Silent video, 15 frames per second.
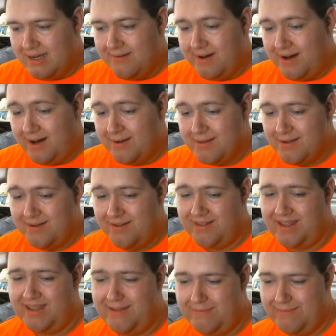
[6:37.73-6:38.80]
Also,
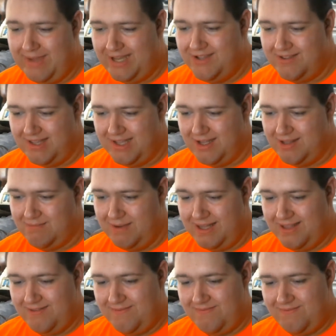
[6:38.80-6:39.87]
they didn't mention this,
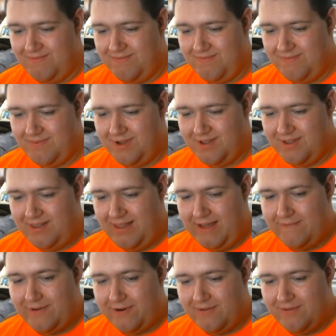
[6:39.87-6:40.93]
but there's a level.